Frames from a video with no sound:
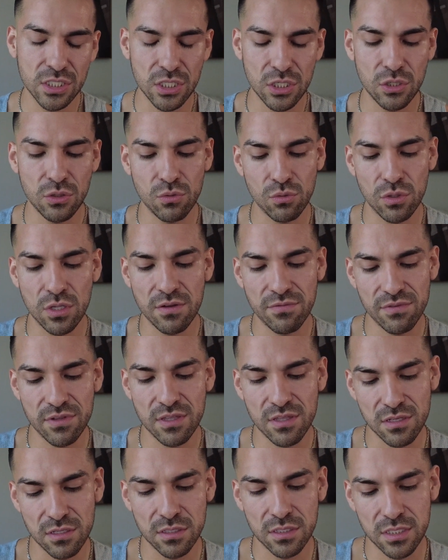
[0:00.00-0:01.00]
you loving
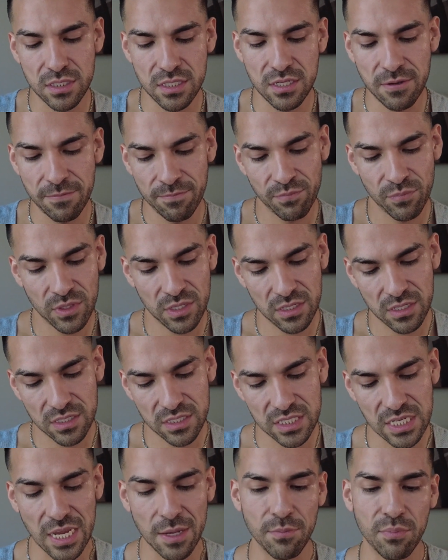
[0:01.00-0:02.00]
this
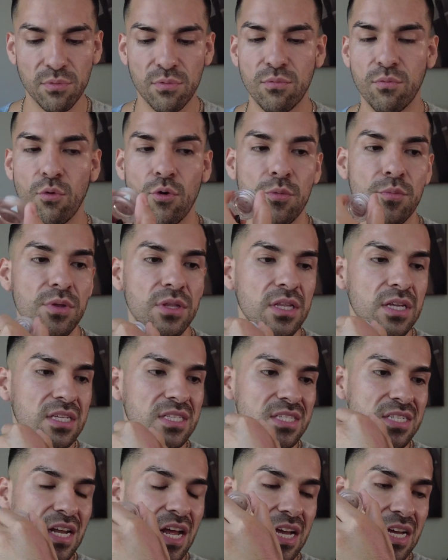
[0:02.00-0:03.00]
type of formula. It's
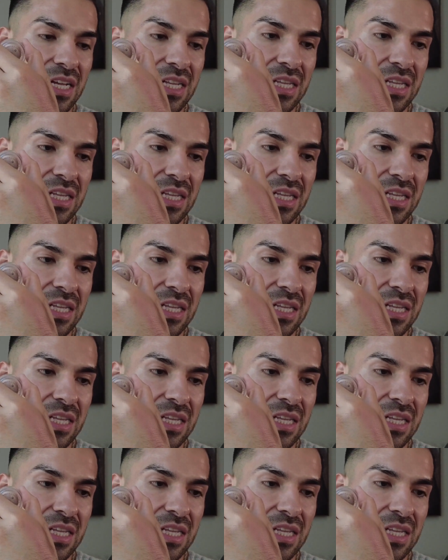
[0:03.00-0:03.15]
not